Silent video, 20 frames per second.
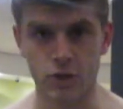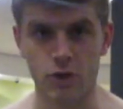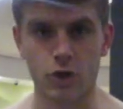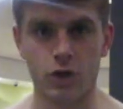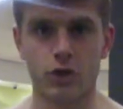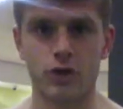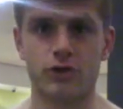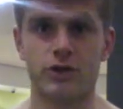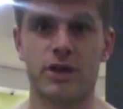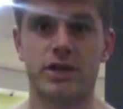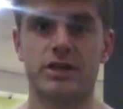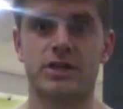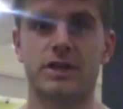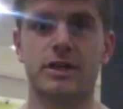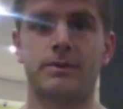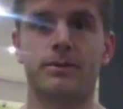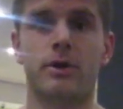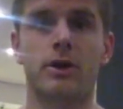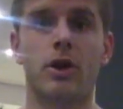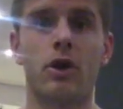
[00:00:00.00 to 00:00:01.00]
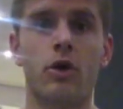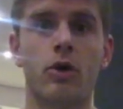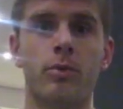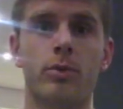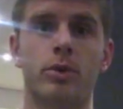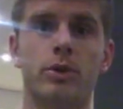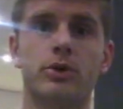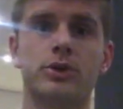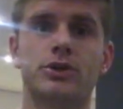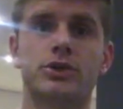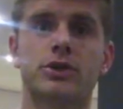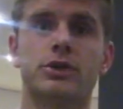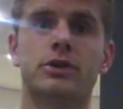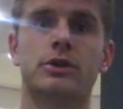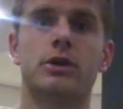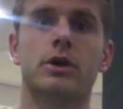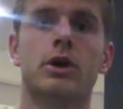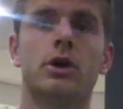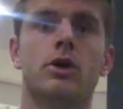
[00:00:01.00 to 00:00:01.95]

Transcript: a good contraction in my lower portion